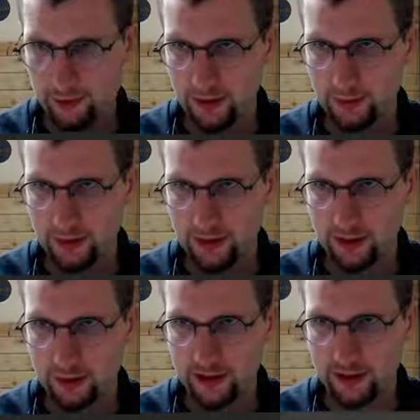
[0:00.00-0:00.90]
Why am I
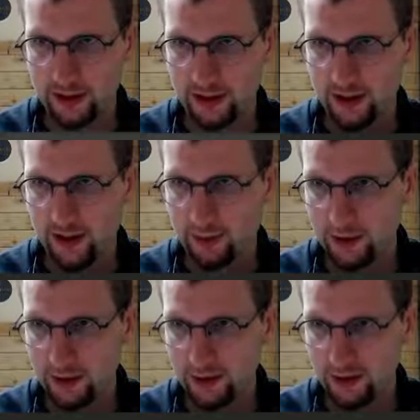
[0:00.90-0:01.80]
going there again? I want
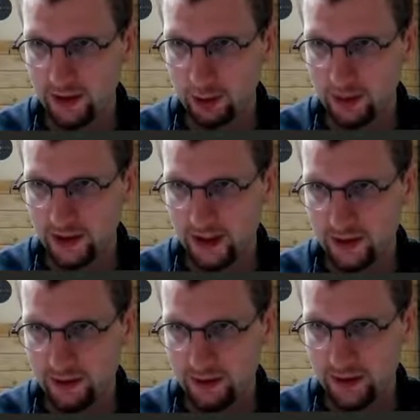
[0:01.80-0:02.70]
to know what
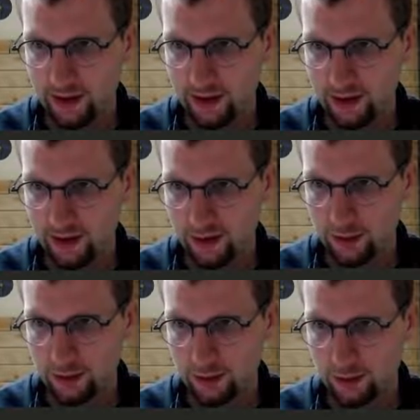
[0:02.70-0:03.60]
end event does. Oh,